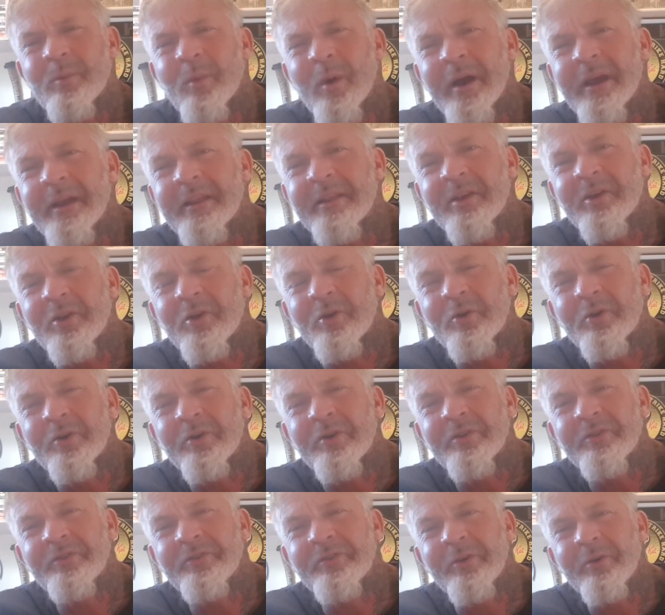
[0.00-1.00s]
way that you're going
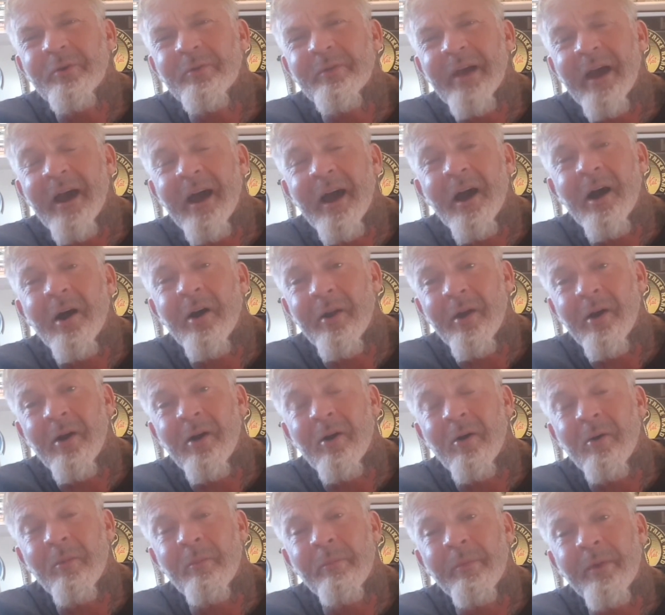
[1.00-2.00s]
to do that
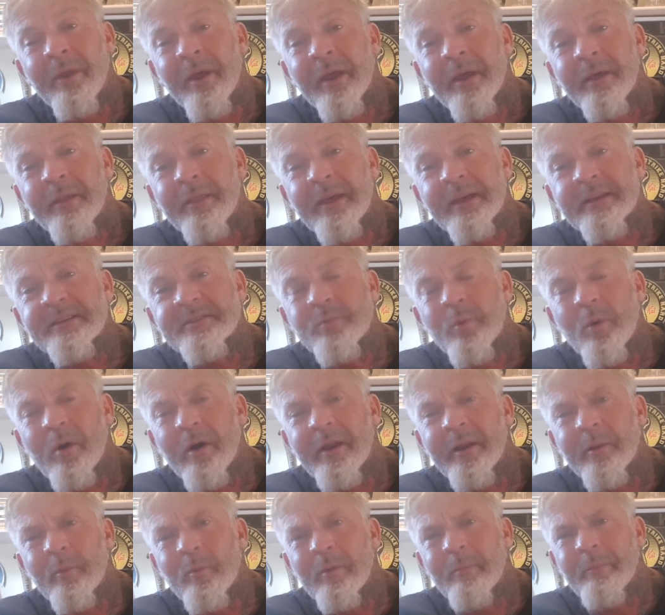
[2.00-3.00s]
unarmed. That's
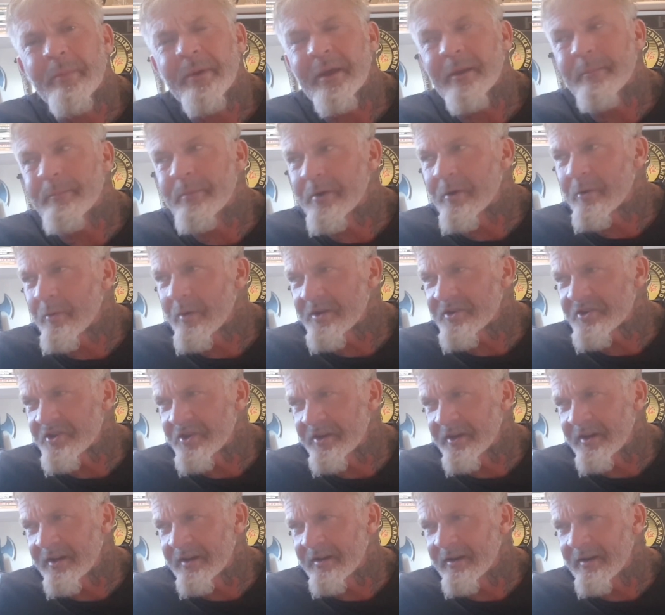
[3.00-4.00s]
why there would be a
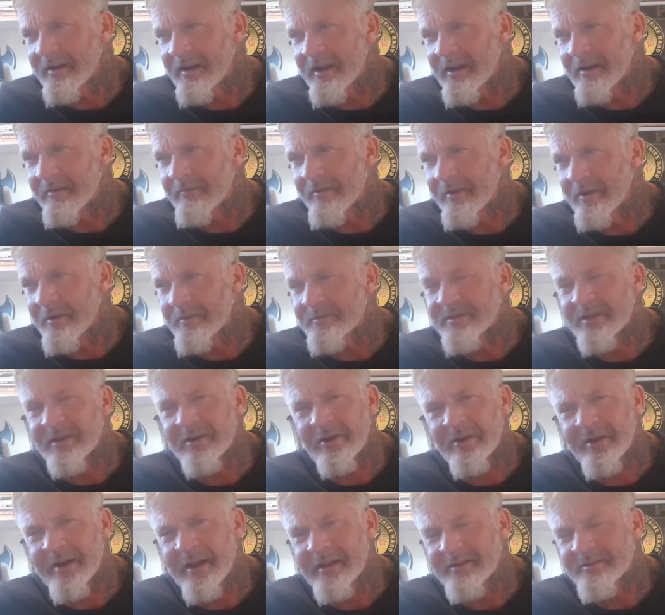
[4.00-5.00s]
progression and a need for you to
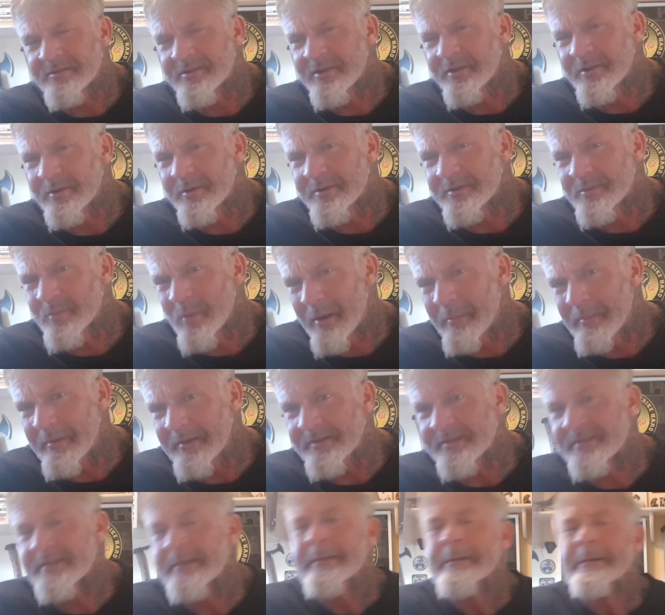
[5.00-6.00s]
learn how to use
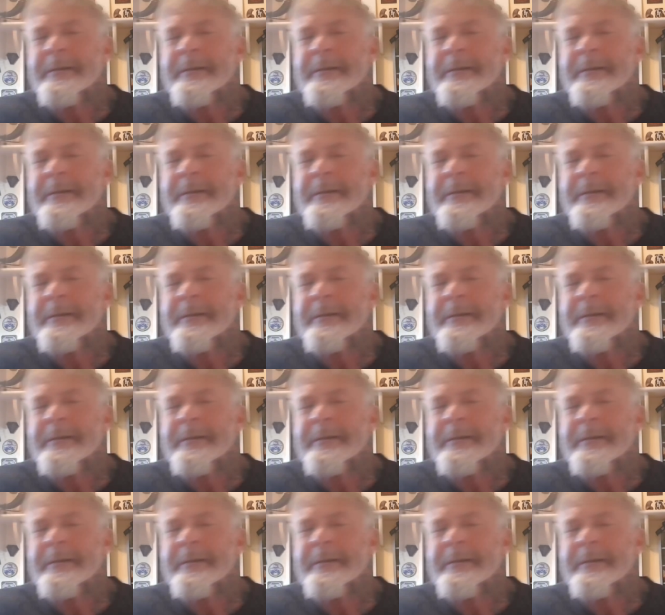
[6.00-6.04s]
weapons.